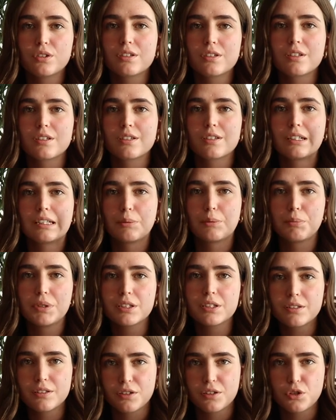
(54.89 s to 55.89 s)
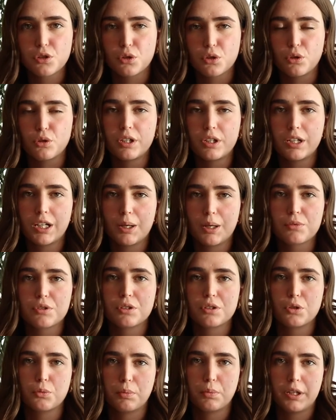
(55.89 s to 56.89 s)
sustainability story comes
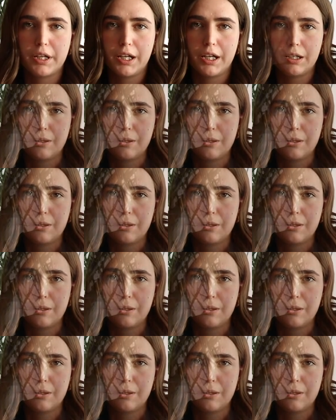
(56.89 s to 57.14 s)
into play.